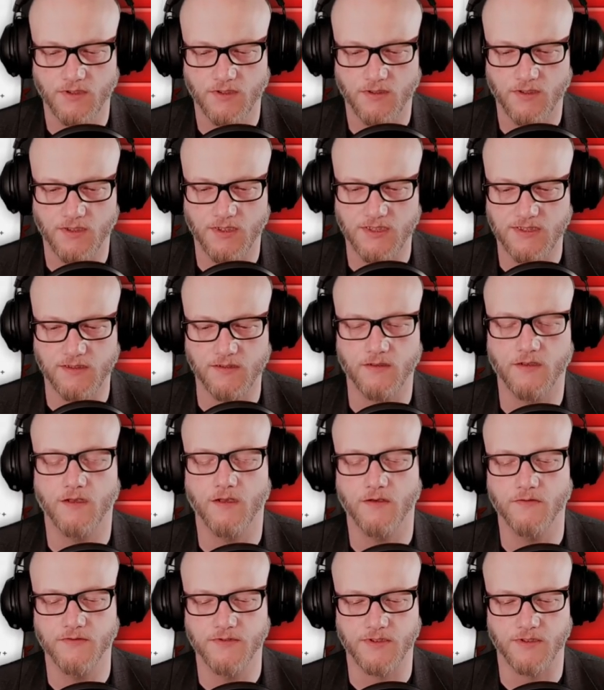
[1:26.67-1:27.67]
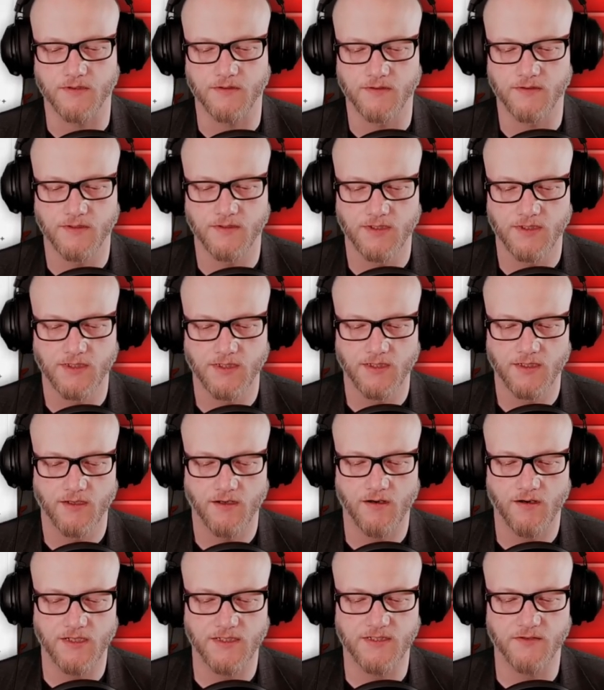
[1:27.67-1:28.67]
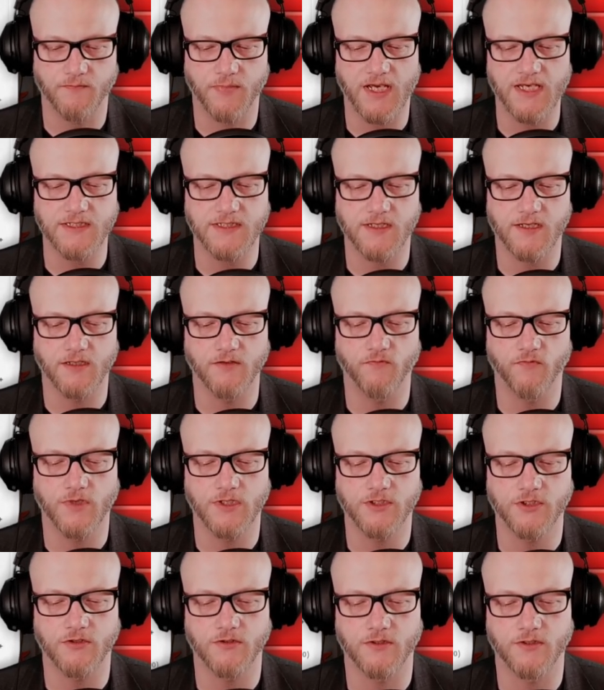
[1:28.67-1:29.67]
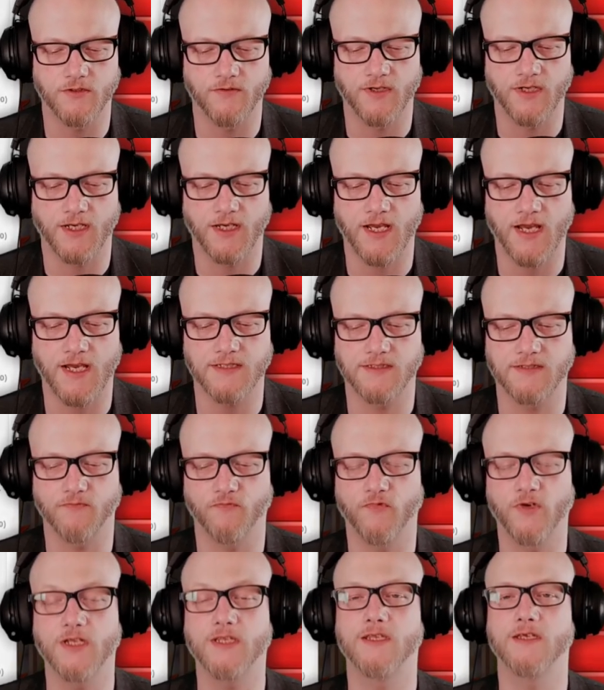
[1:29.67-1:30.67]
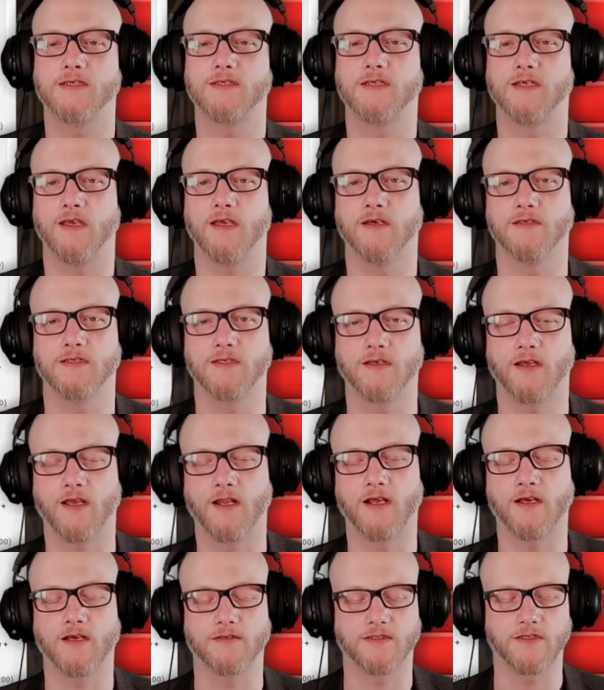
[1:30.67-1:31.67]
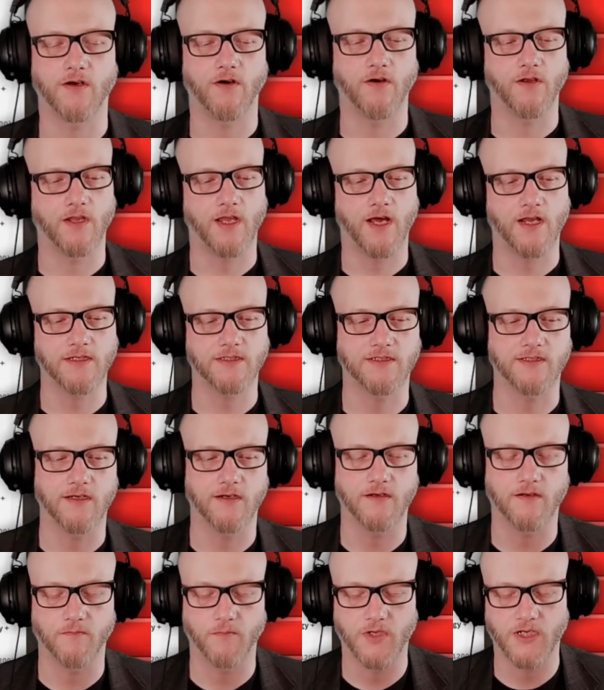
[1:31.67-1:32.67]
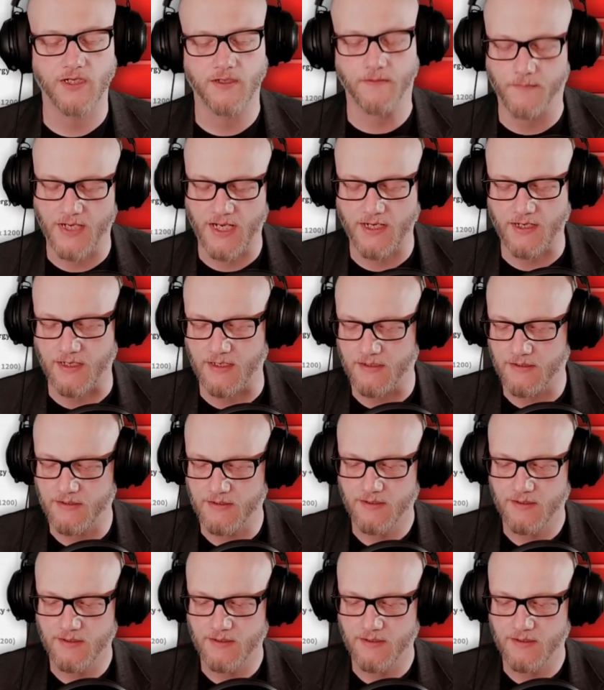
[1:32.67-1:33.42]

Let's look closer. All right, so basically what you're doing, guys, what this is, and I saw a lot of scuttlebutt about it,